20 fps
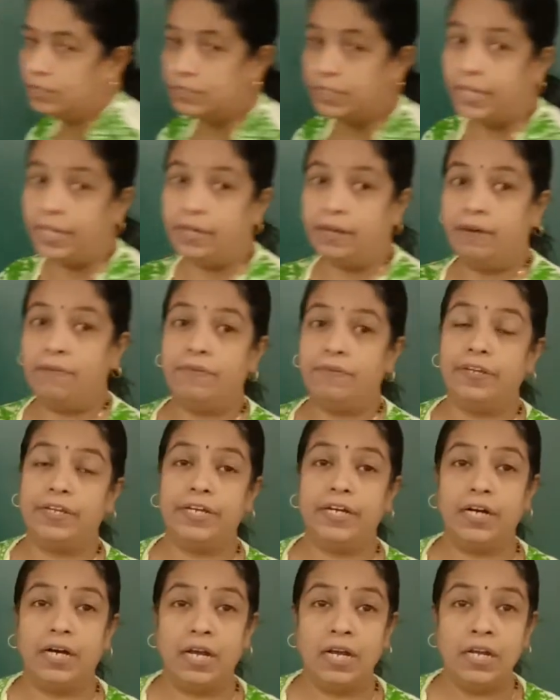in a
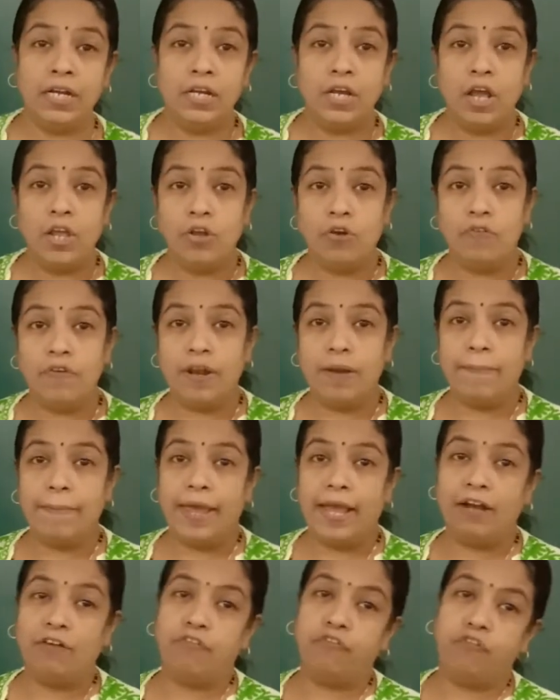year you will
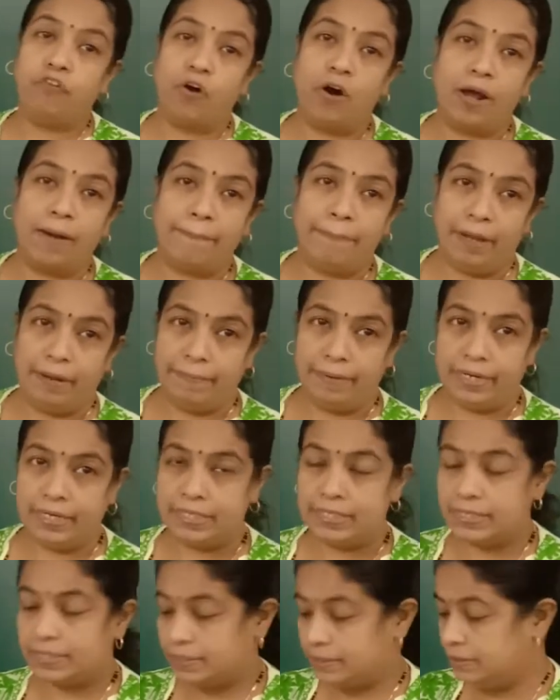make 4
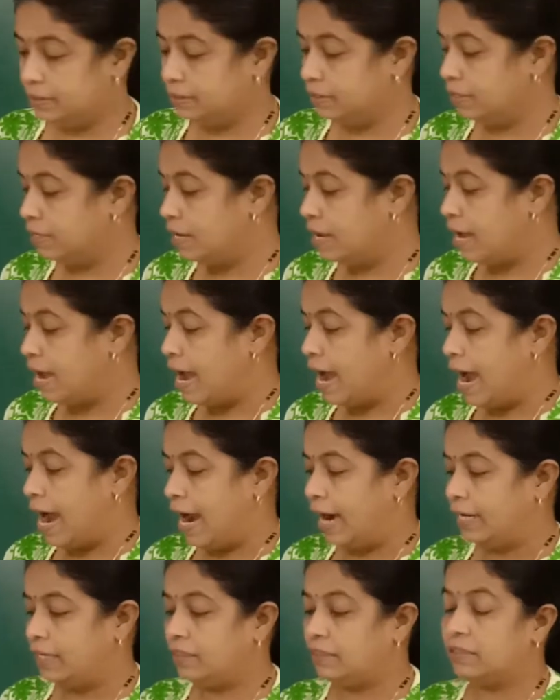payments
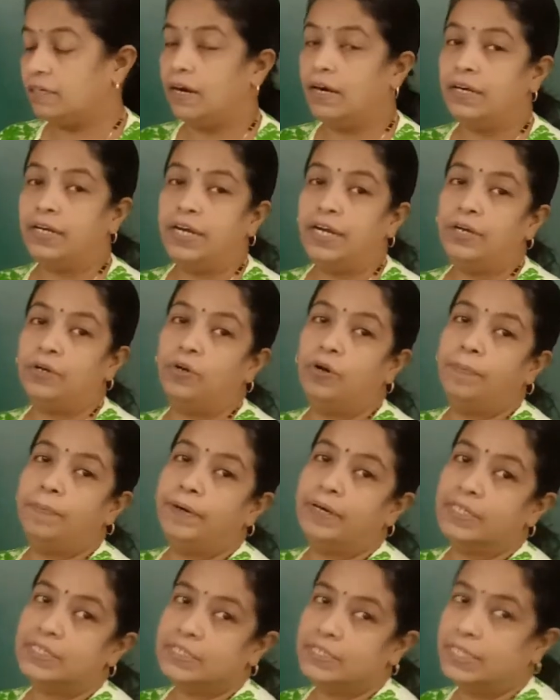at
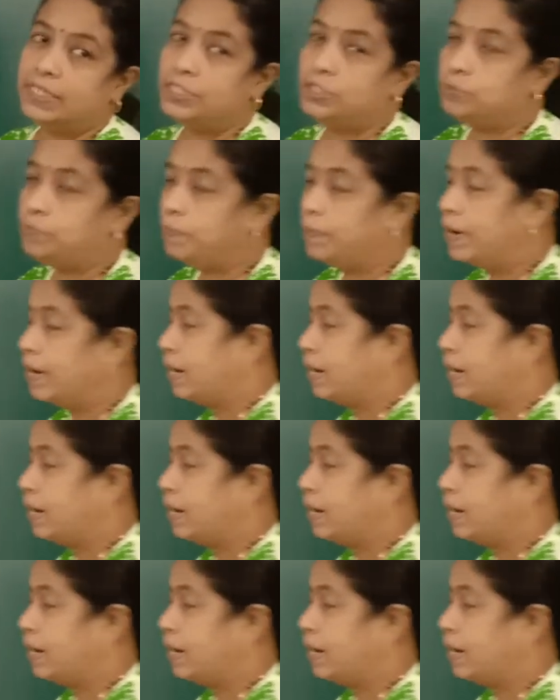32% per